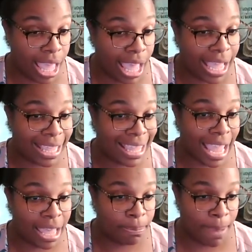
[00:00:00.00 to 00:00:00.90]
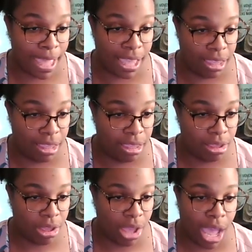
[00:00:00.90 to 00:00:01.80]
Hey Yeape.
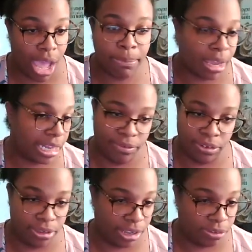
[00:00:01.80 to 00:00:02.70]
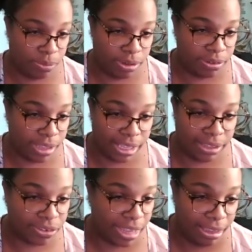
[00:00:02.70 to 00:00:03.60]
I'm not going to even do the next one because I
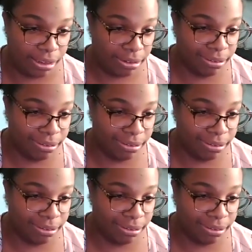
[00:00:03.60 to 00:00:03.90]
just can't.